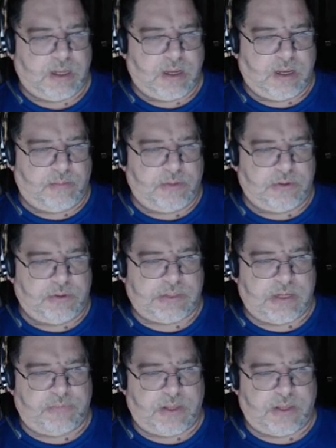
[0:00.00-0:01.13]
I'm going to do the
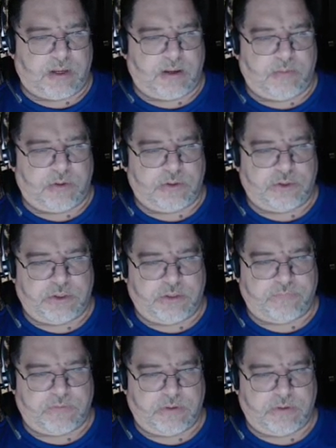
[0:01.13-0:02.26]
same thing. I'm going
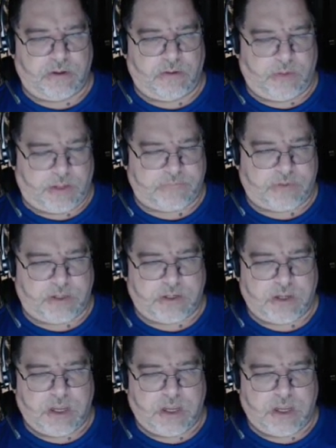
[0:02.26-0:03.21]
to left click,